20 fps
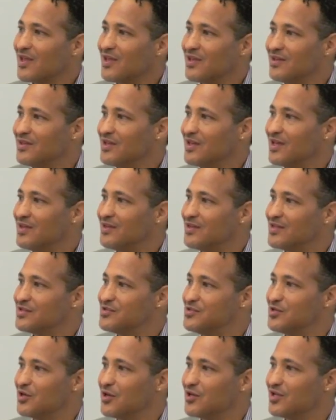In, the, in this
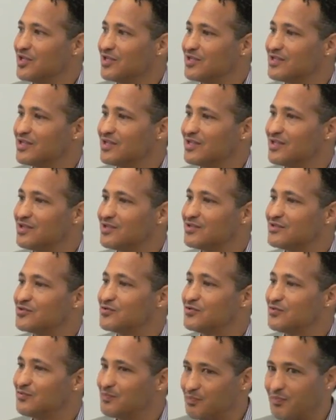journey to
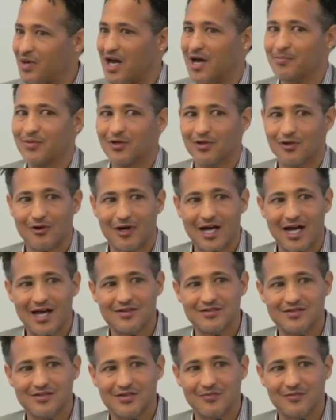
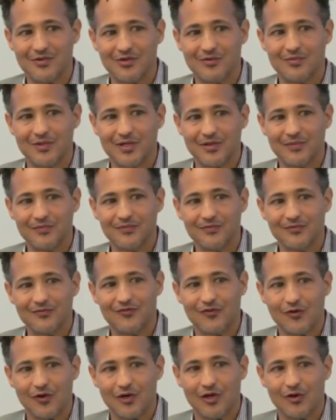popularize the movement
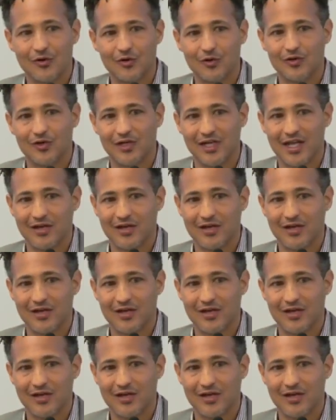for local clean